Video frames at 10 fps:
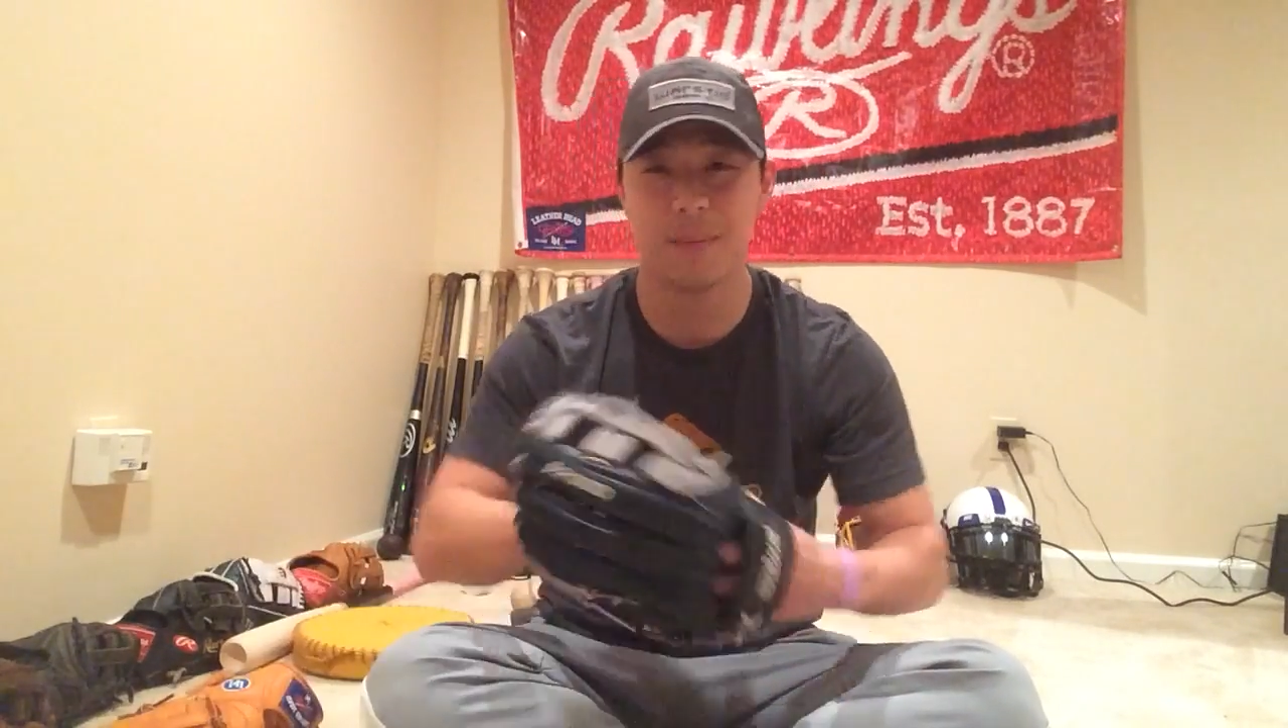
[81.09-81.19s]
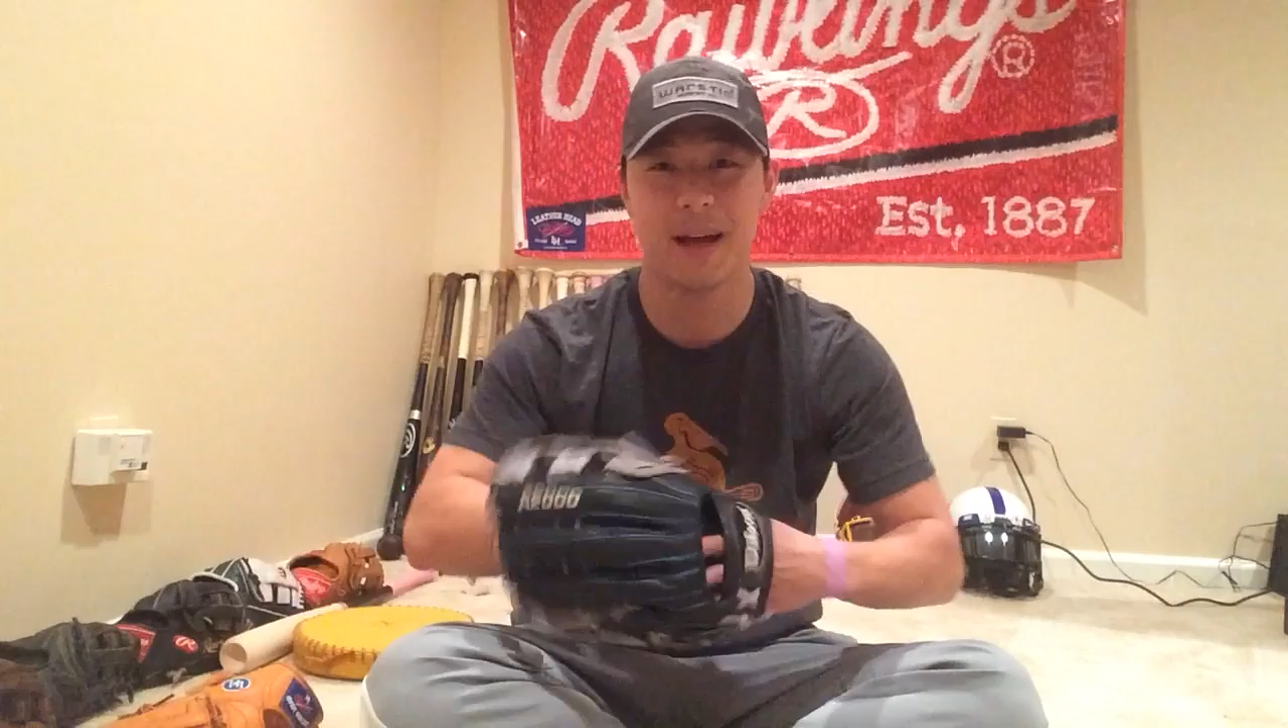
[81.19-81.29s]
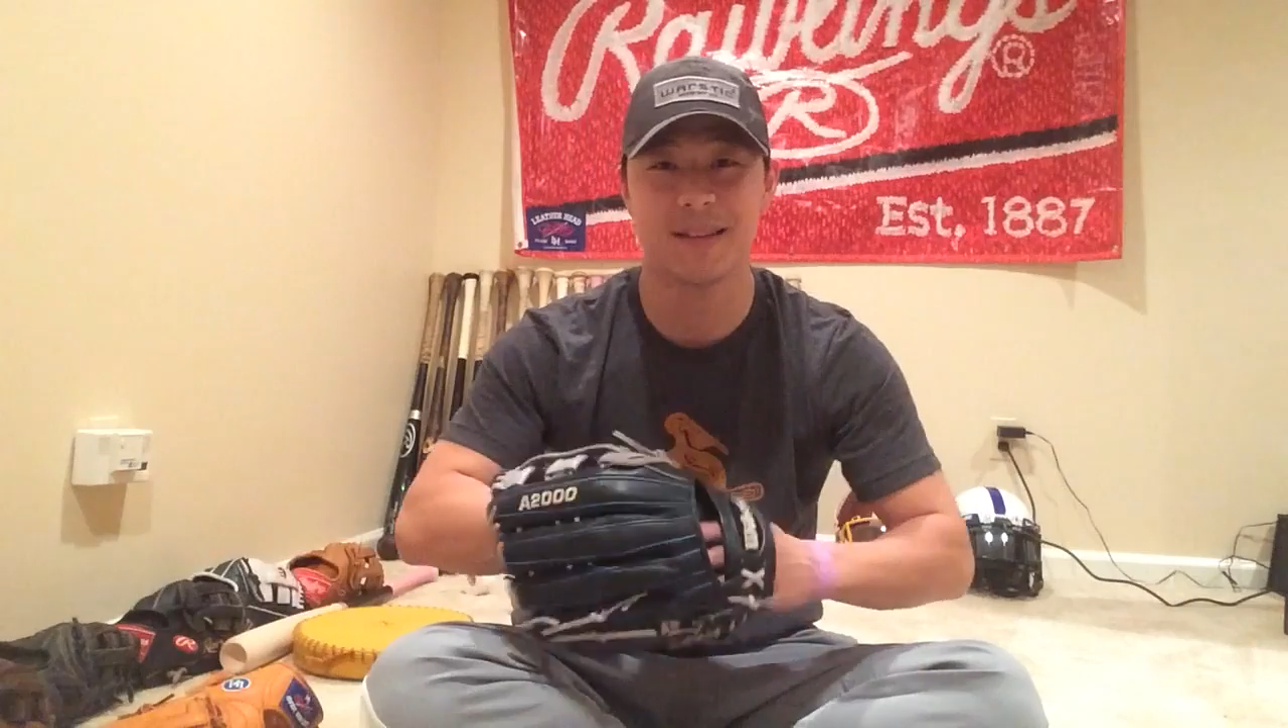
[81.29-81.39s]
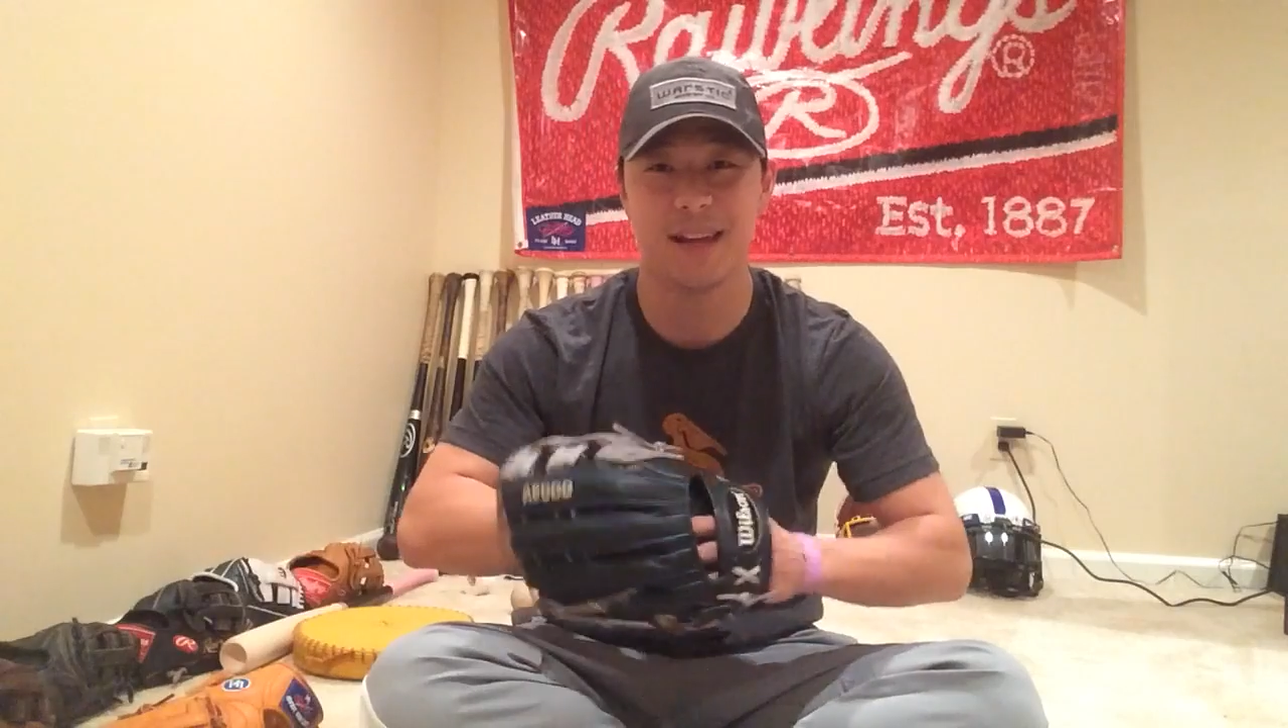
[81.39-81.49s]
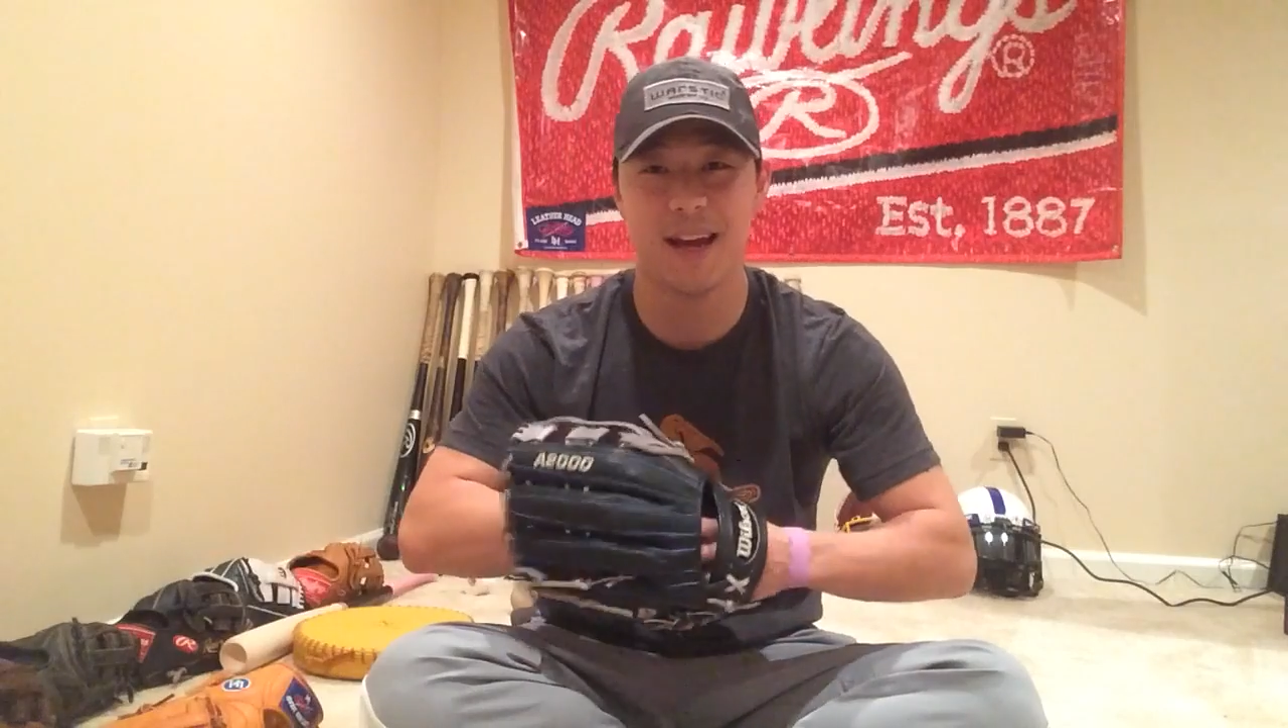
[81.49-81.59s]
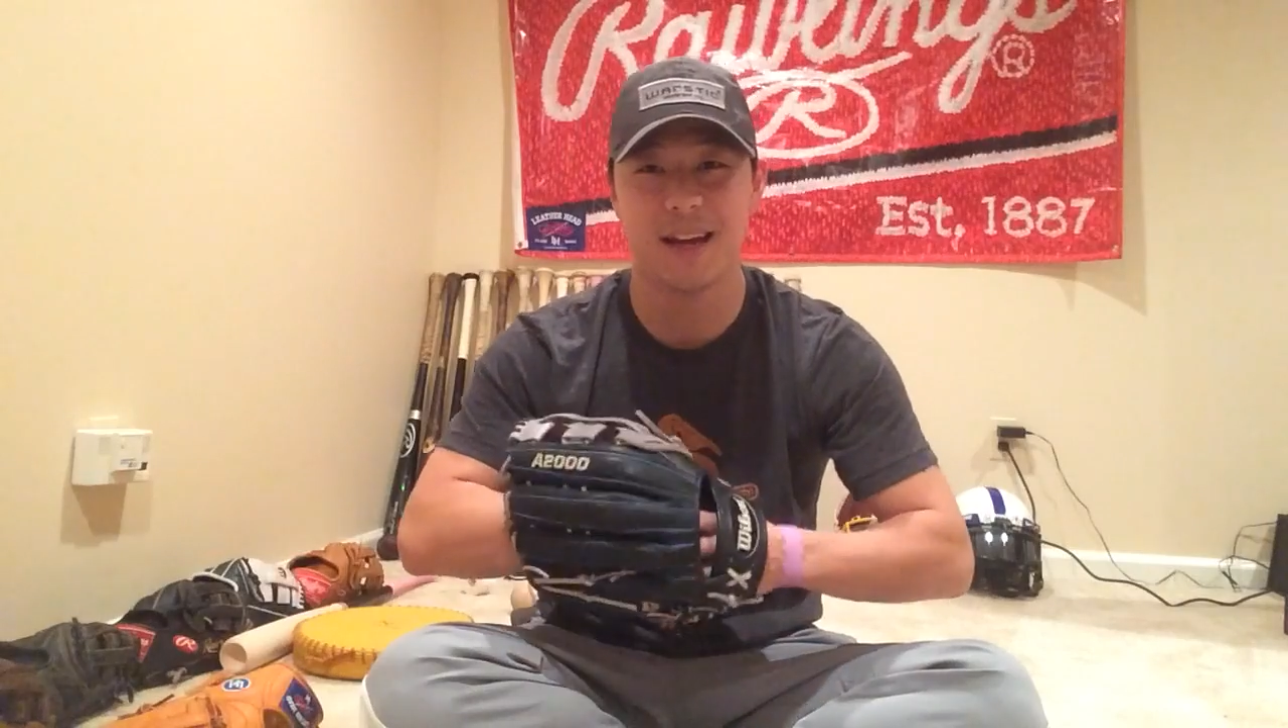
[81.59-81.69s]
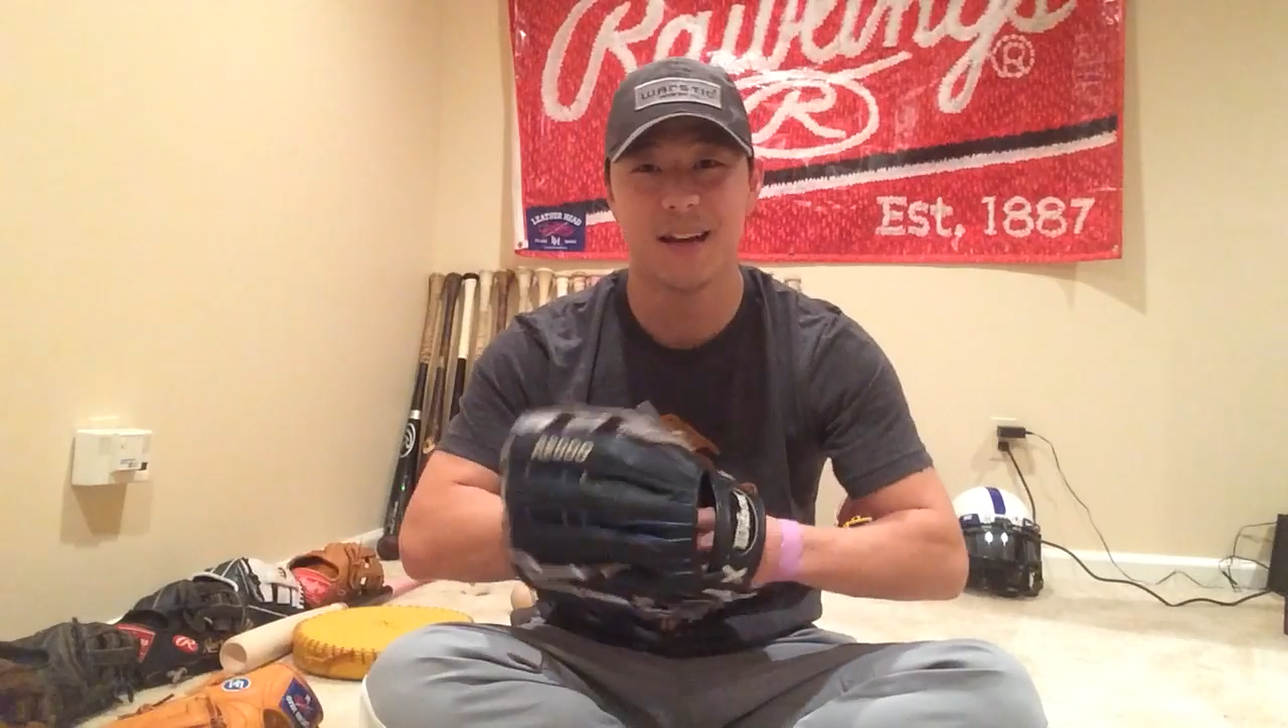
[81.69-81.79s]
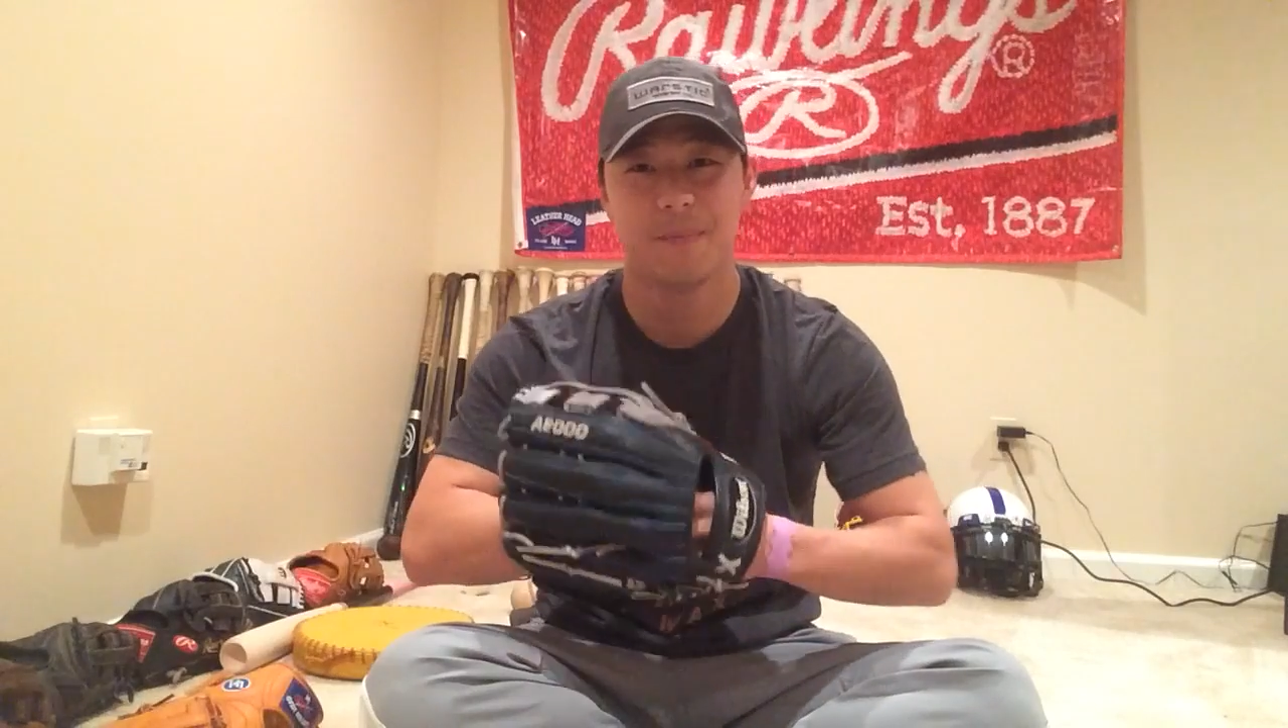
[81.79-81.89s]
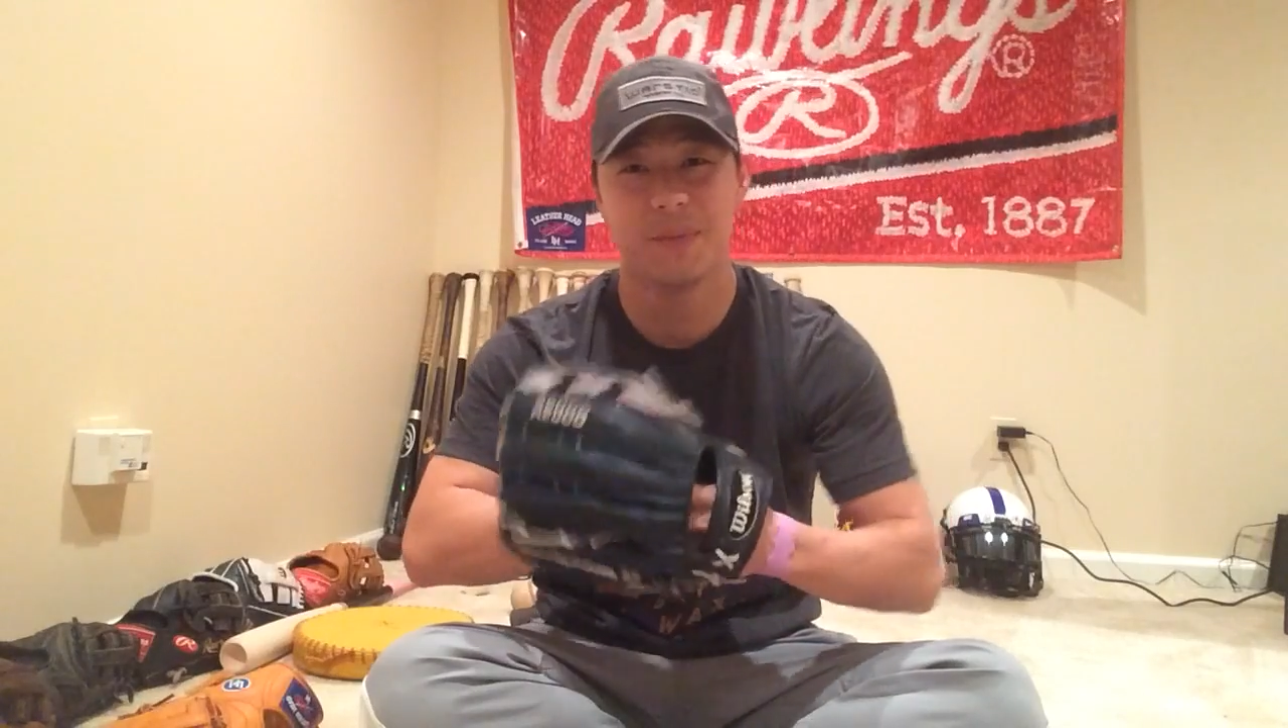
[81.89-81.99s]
about today.